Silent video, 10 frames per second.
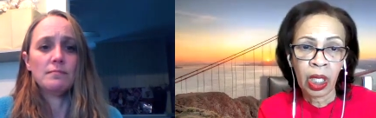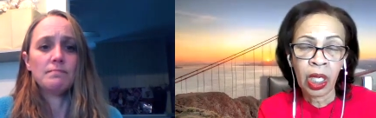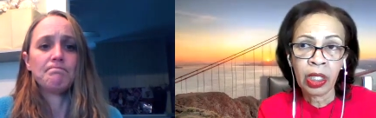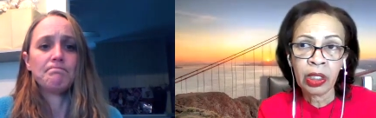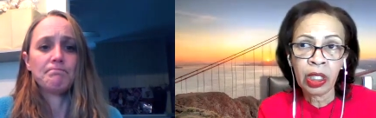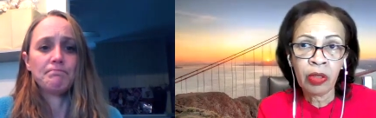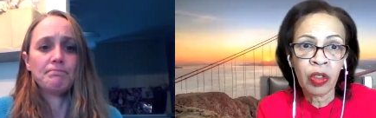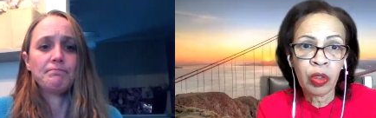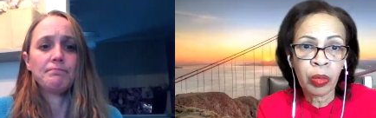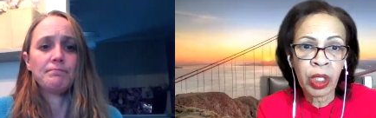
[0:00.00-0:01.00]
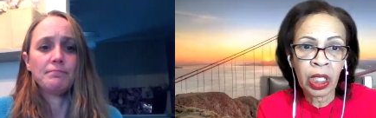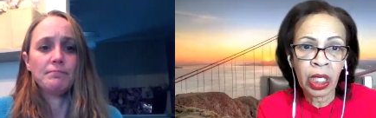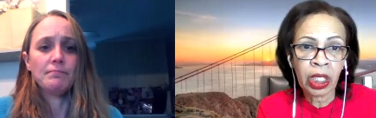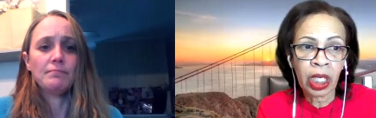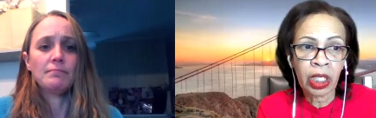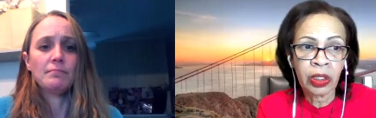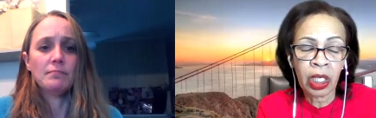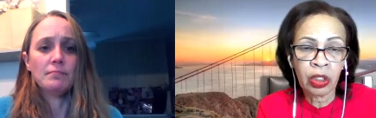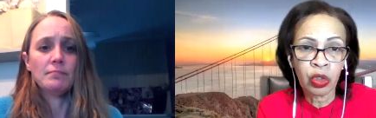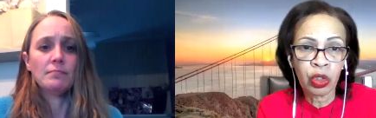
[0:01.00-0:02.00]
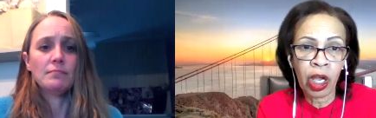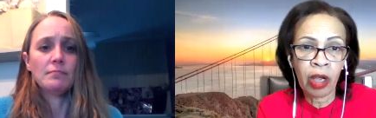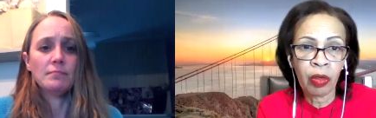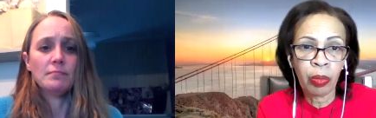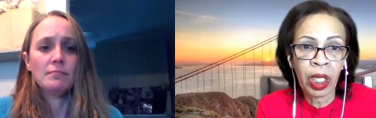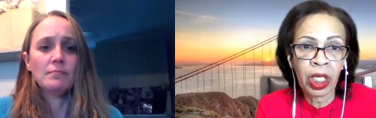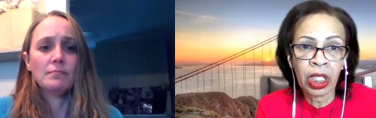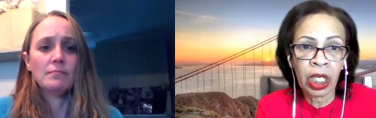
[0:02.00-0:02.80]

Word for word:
Speaker 1: And even me, like, I started to have a panic